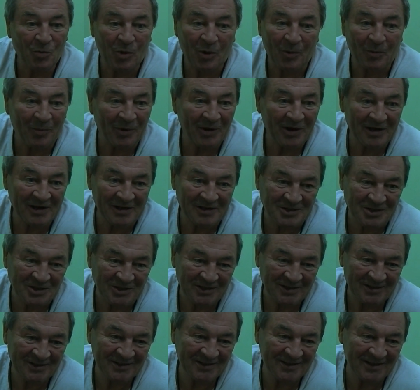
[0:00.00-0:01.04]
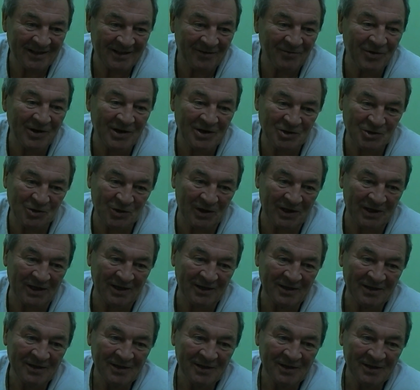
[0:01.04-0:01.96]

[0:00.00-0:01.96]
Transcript: one page eventually.